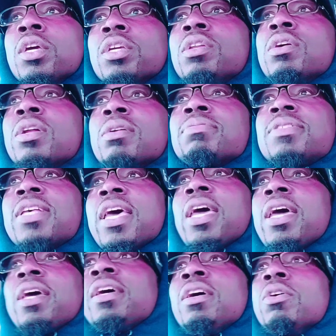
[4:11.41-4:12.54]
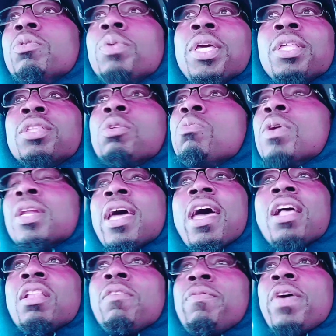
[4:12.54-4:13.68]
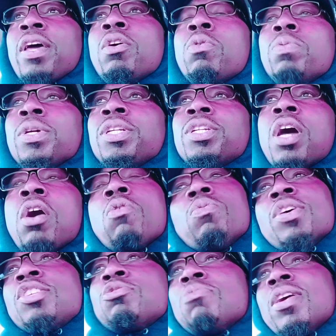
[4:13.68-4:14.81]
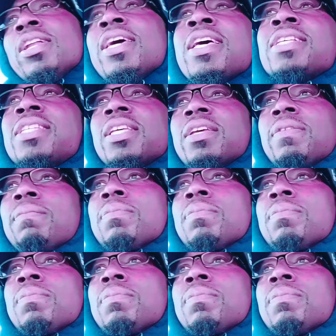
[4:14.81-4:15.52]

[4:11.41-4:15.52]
You know what I'm saying? We either wanna elevate or we don't. Which one is it?